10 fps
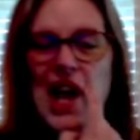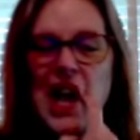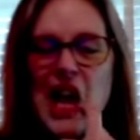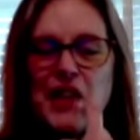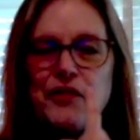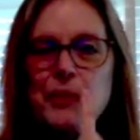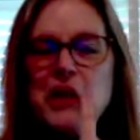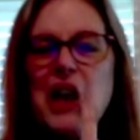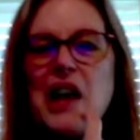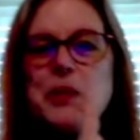And from the
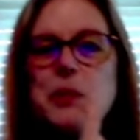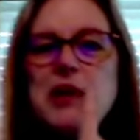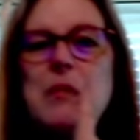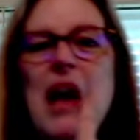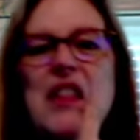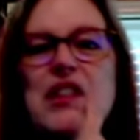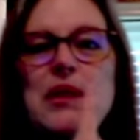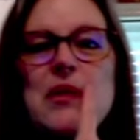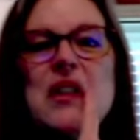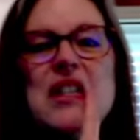Gospel of Matthew,
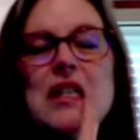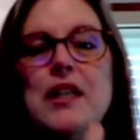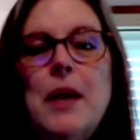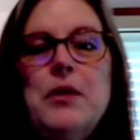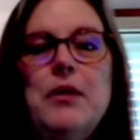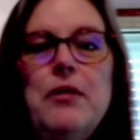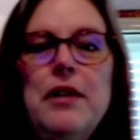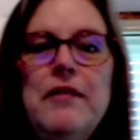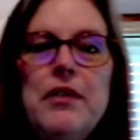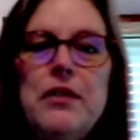chapter 3,
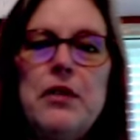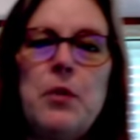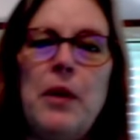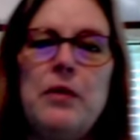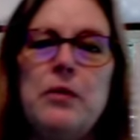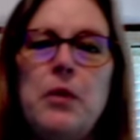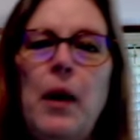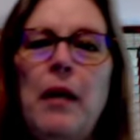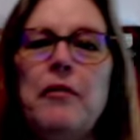verses 1 through 12.